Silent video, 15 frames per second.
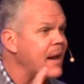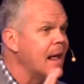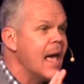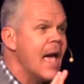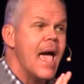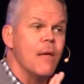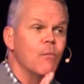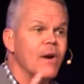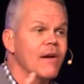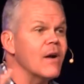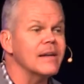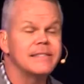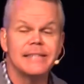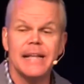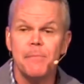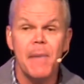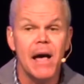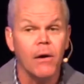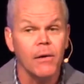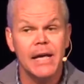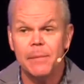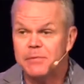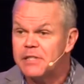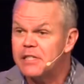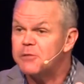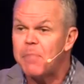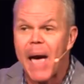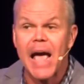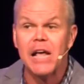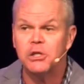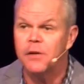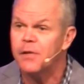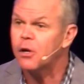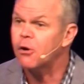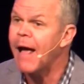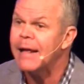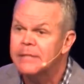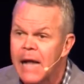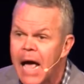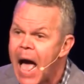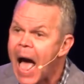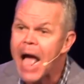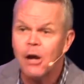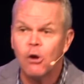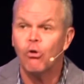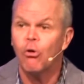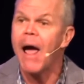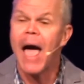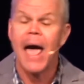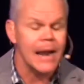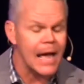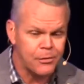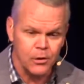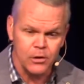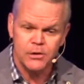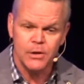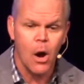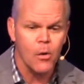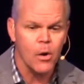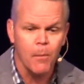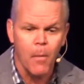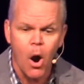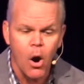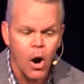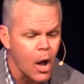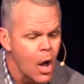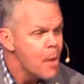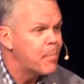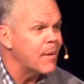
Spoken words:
And whenever I see Mel Gibson's Passion of the Christ, I cry like there's no tomorrow.